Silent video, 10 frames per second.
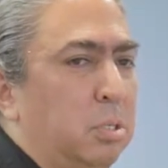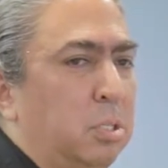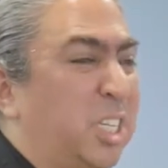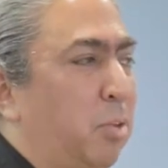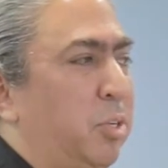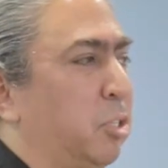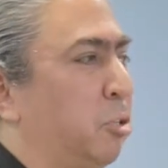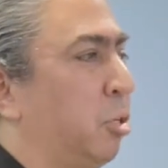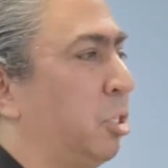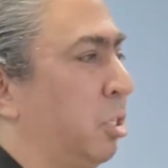It's not that we don't
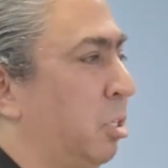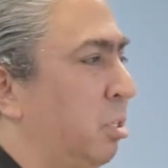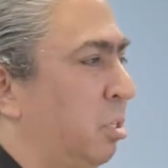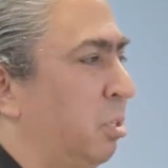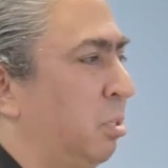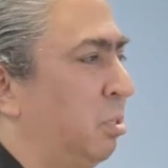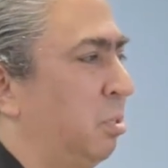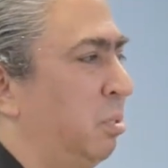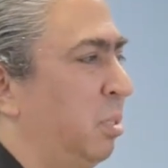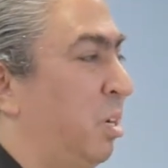torture.
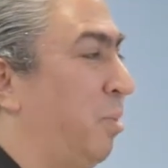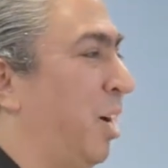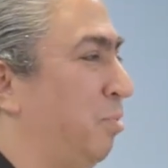Come on,